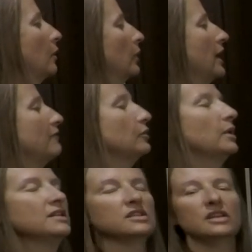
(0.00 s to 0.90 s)
We have a
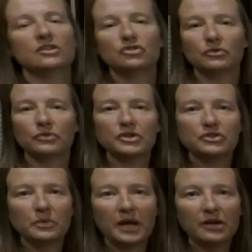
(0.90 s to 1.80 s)
residential
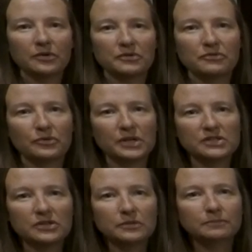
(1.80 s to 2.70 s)
refrigerator and
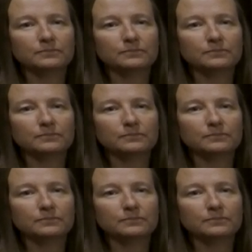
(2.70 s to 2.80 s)
freezer